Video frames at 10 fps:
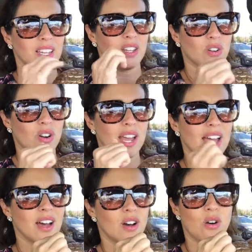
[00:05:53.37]
in our
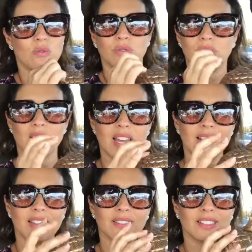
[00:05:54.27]
house,
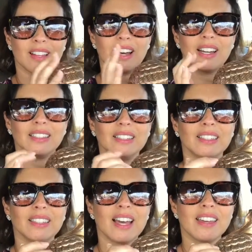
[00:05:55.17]
and I
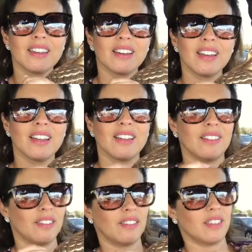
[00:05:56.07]
like
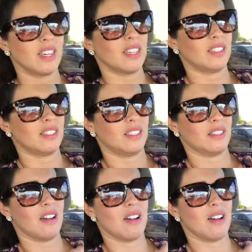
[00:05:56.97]
this,